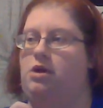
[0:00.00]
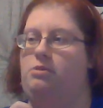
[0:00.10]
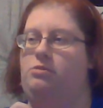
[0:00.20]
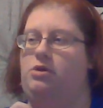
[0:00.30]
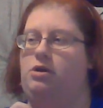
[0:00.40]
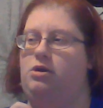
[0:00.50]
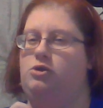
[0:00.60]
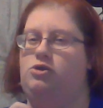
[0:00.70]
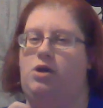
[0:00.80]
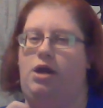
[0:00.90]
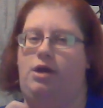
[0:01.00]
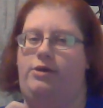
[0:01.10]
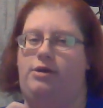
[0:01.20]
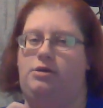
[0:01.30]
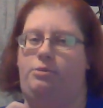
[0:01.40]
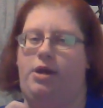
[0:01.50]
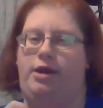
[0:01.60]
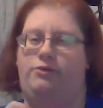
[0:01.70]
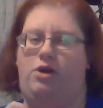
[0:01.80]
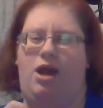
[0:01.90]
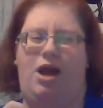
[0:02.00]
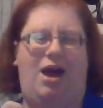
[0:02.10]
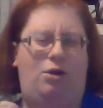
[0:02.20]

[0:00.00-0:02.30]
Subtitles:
I'm gonna try to get that done by next Friday.